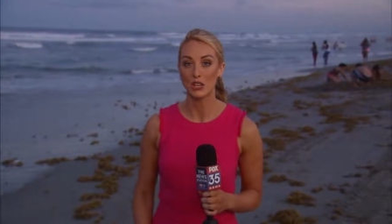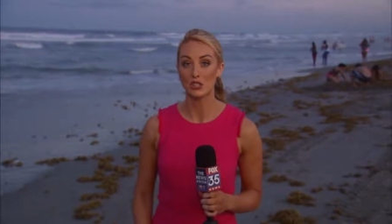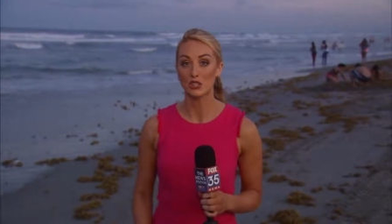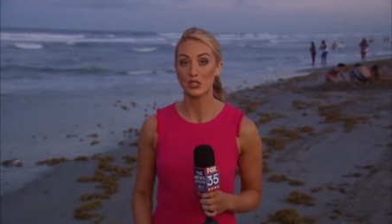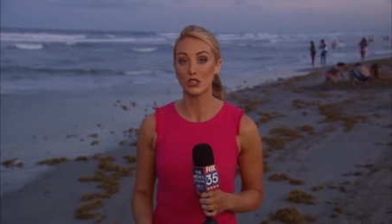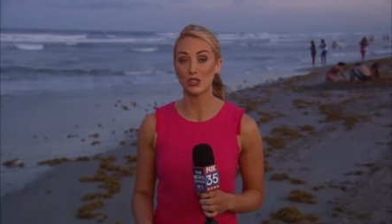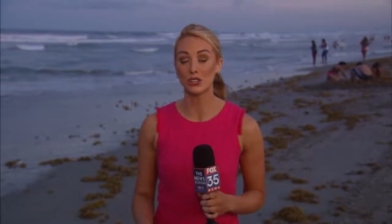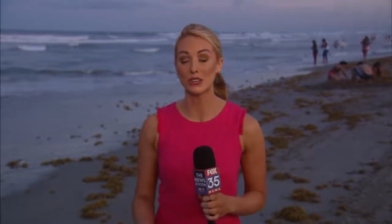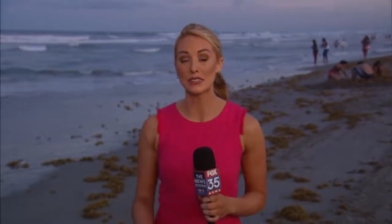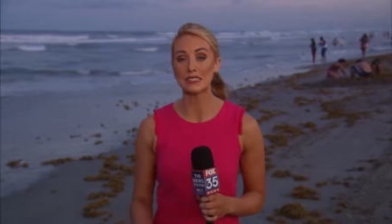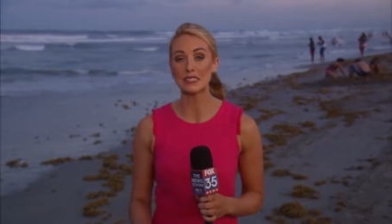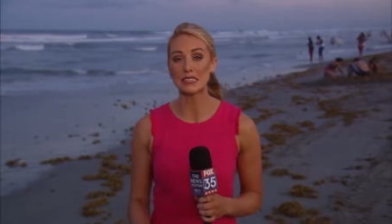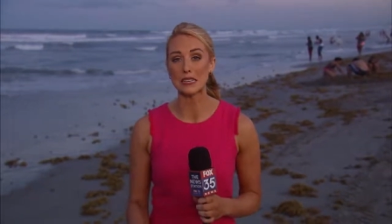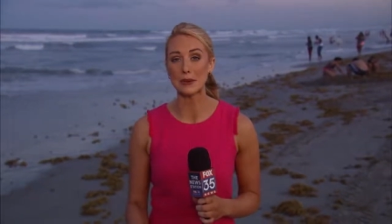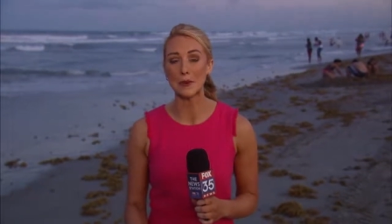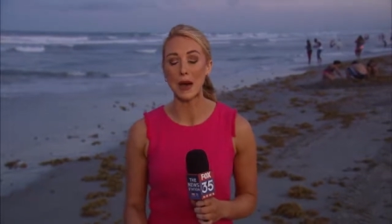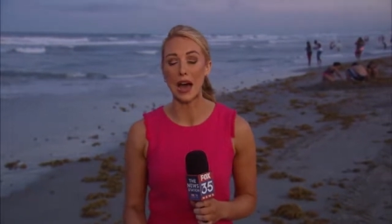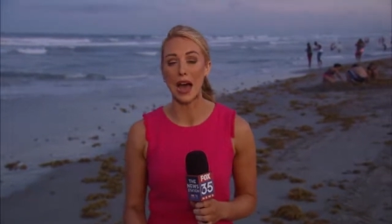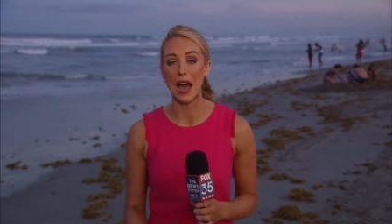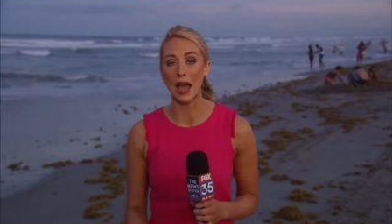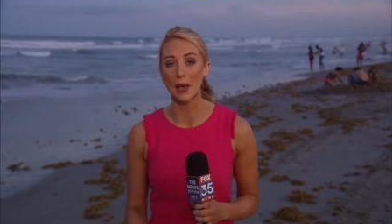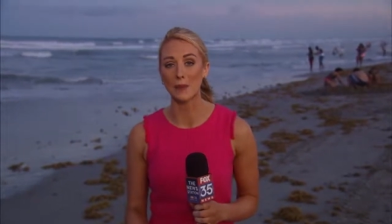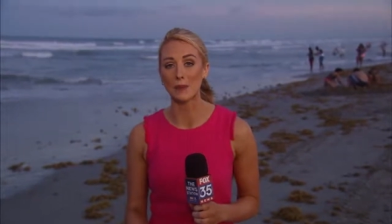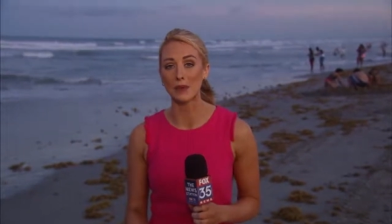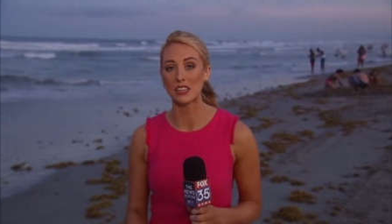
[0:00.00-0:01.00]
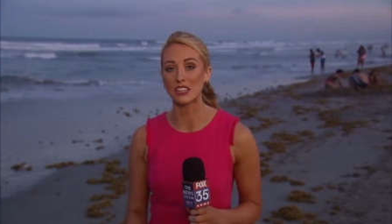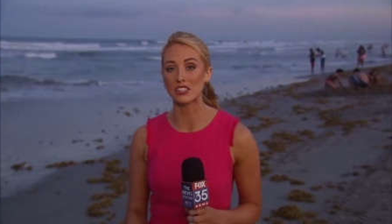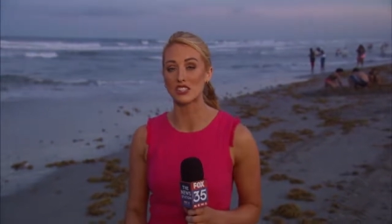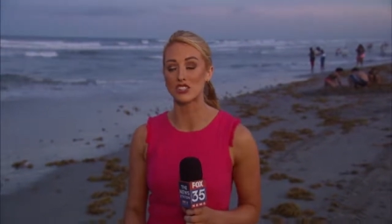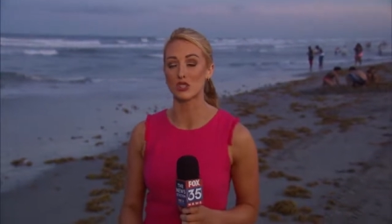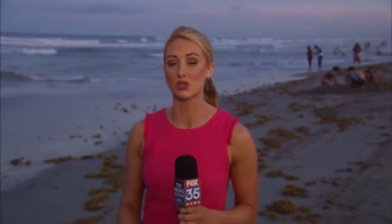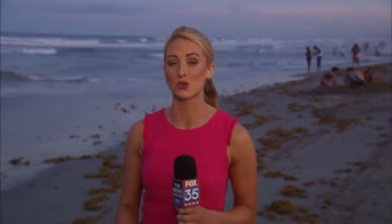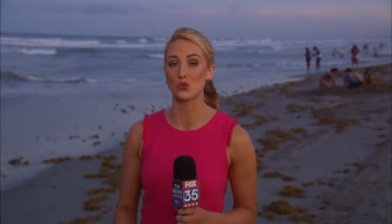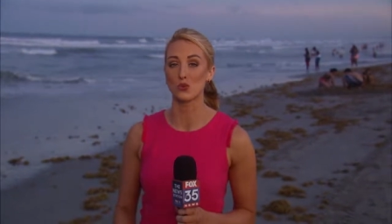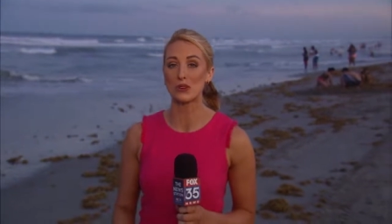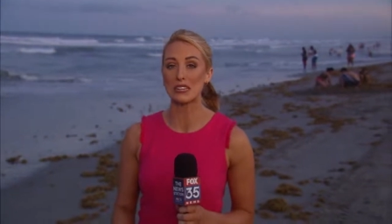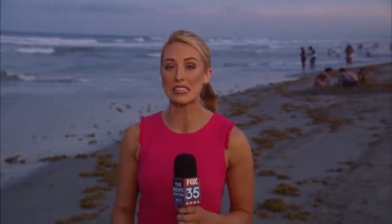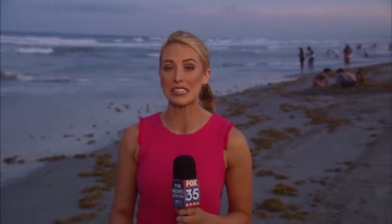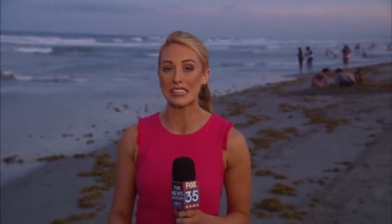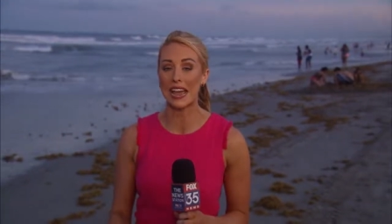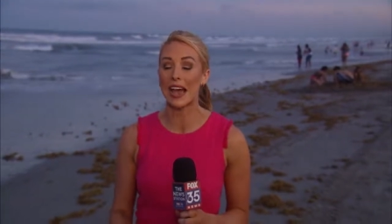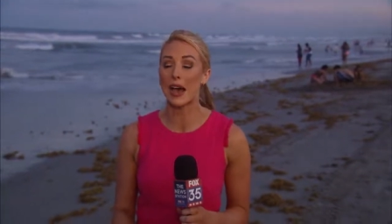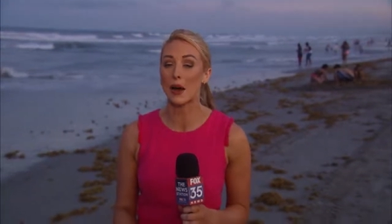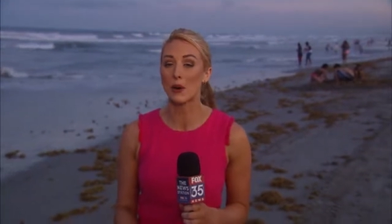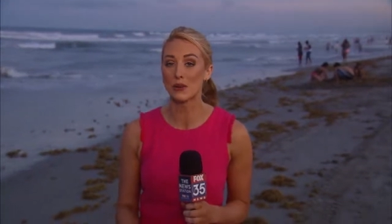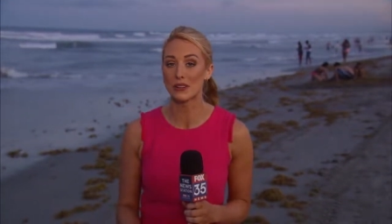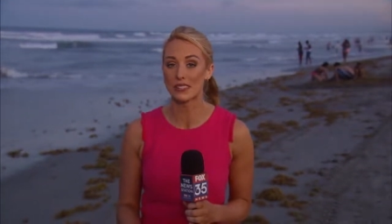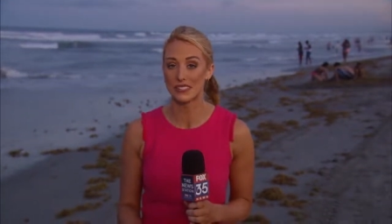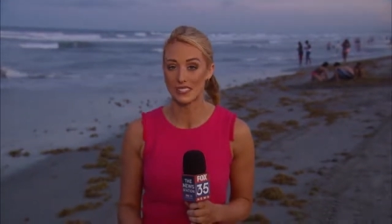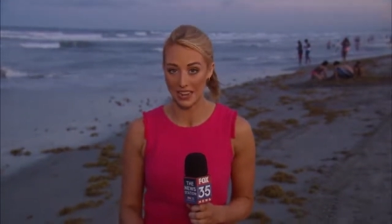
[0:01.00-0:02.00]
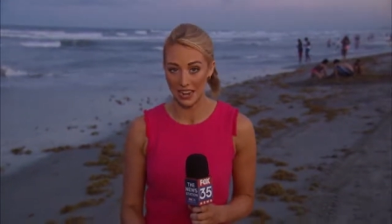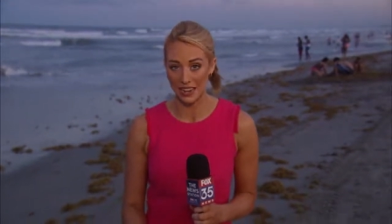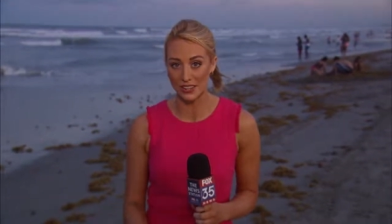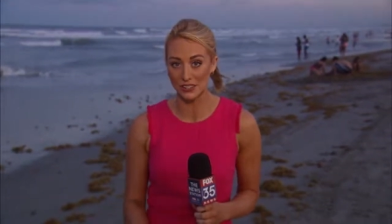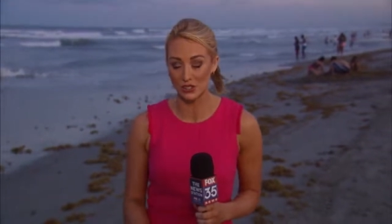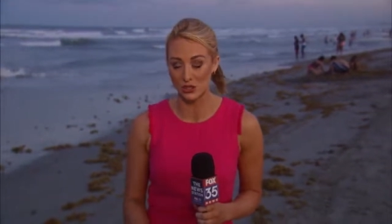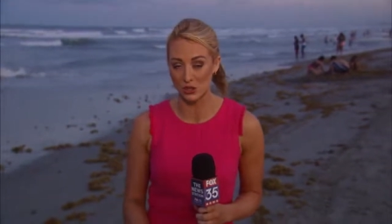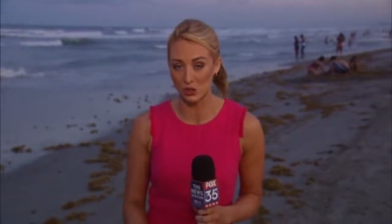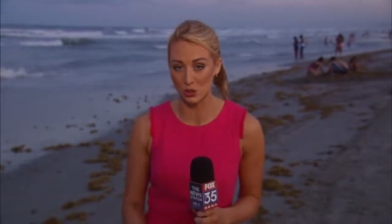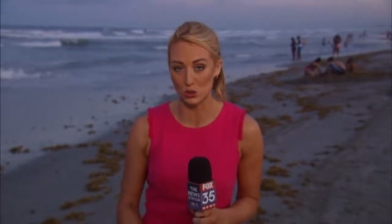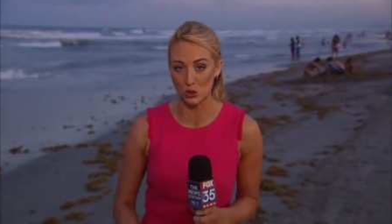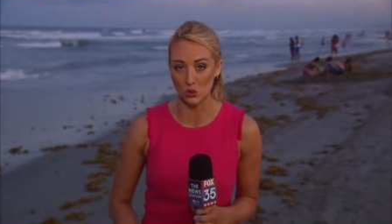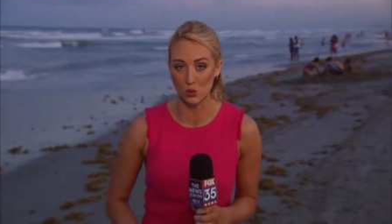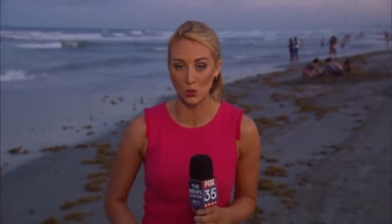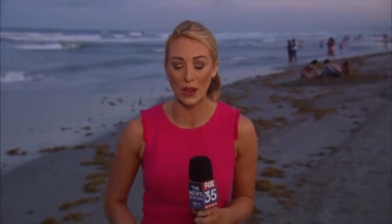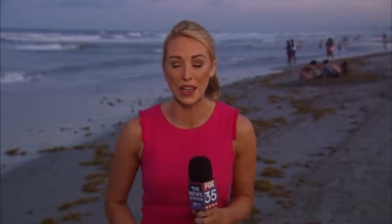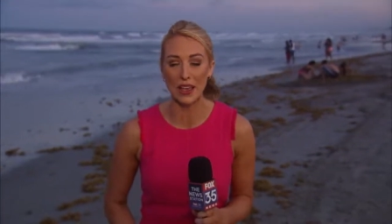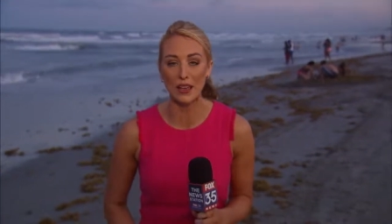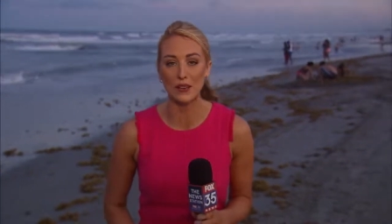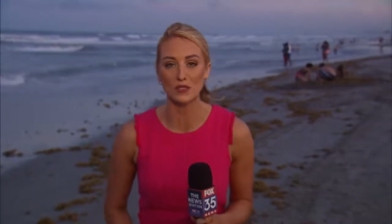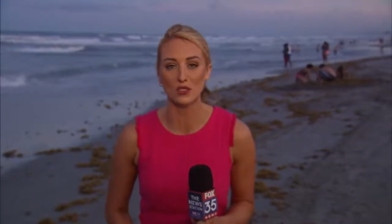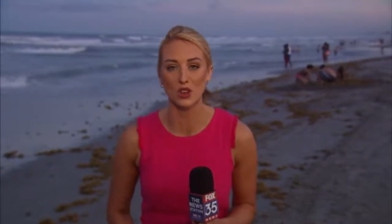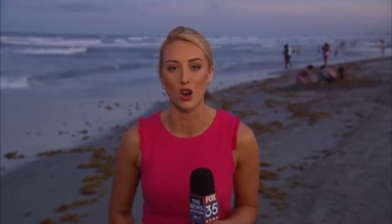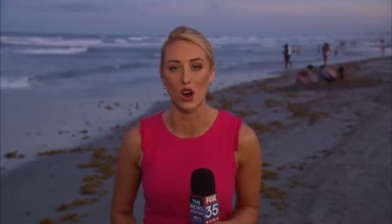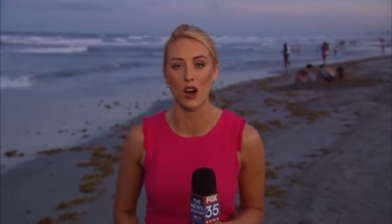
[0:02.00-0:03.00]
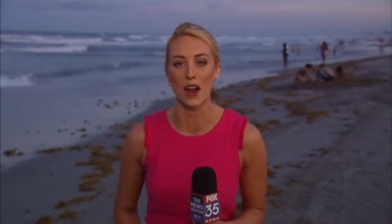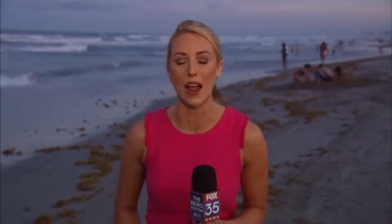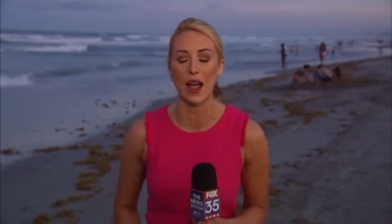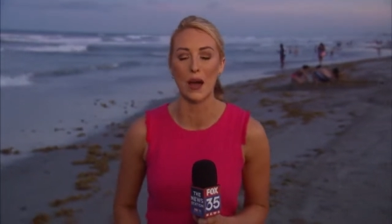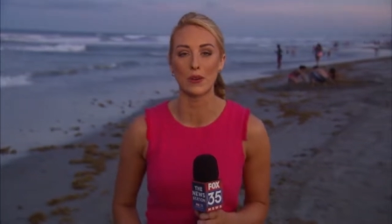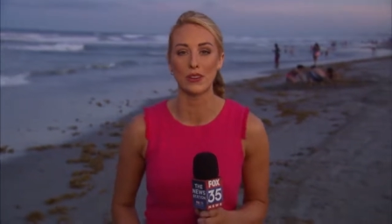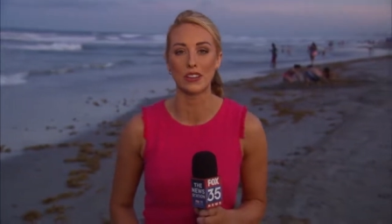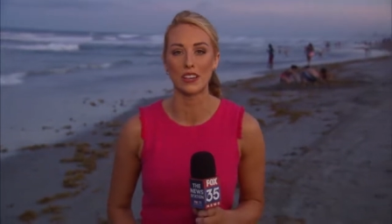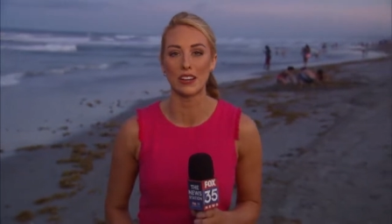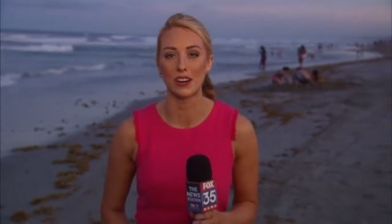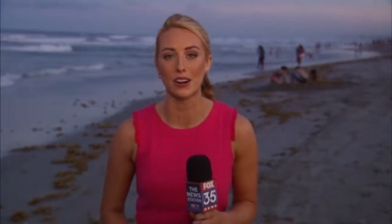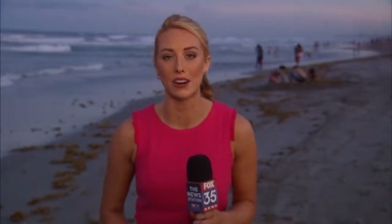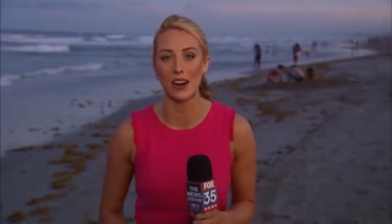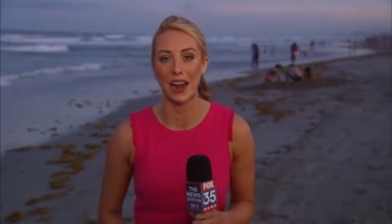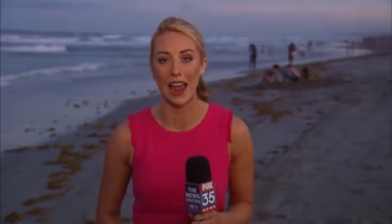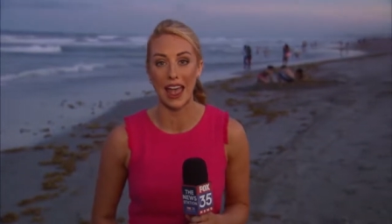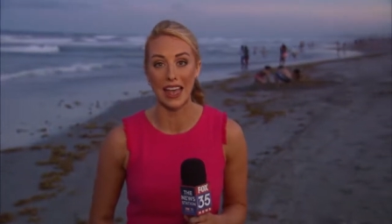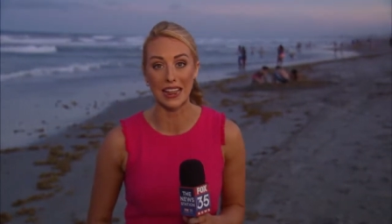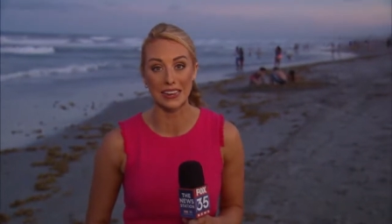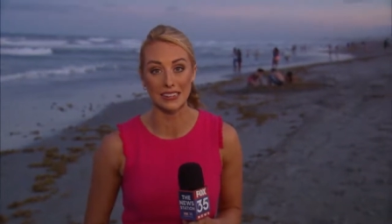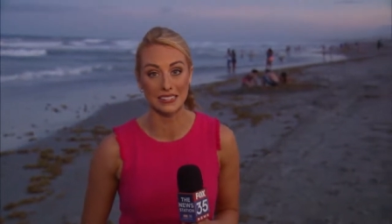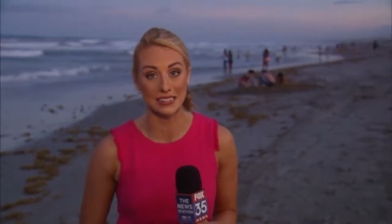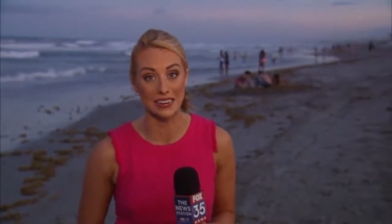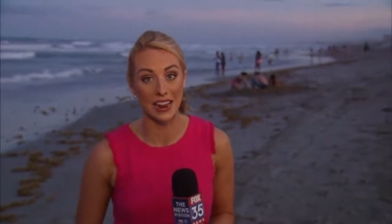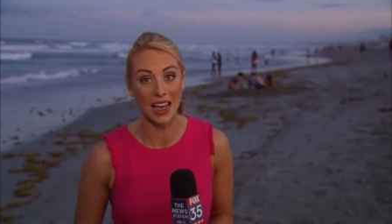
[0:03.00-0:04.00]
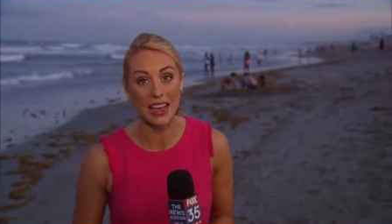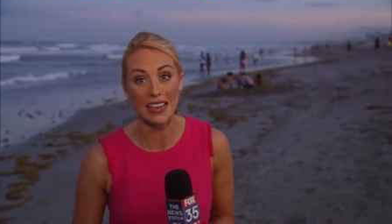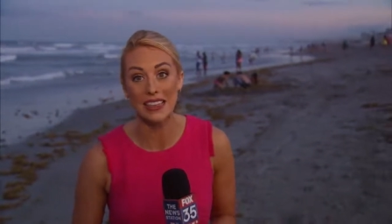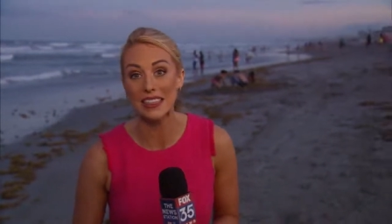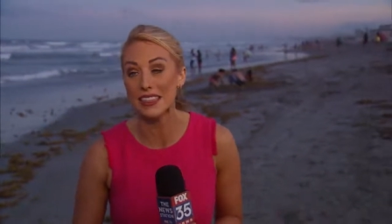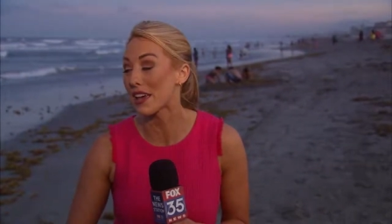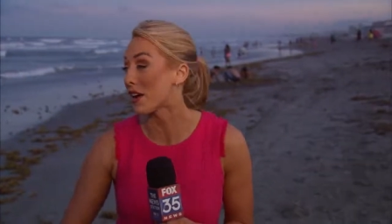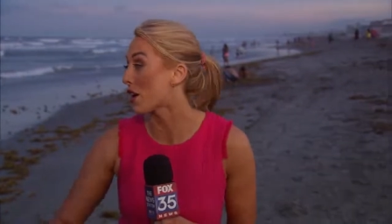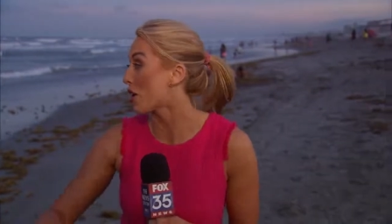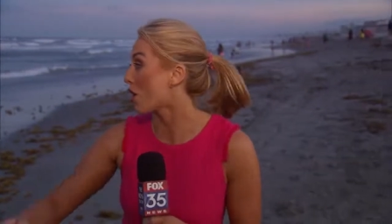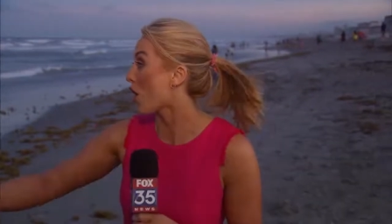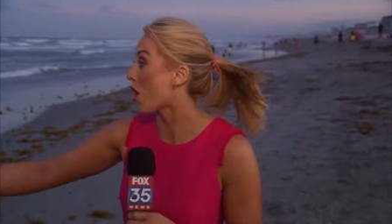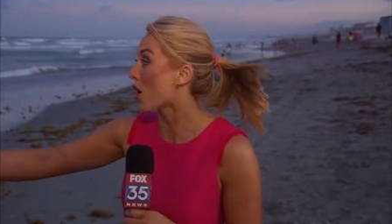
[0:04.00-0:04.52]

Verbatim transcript: So you can see behind me just really how intense those waves are out here. And tonight there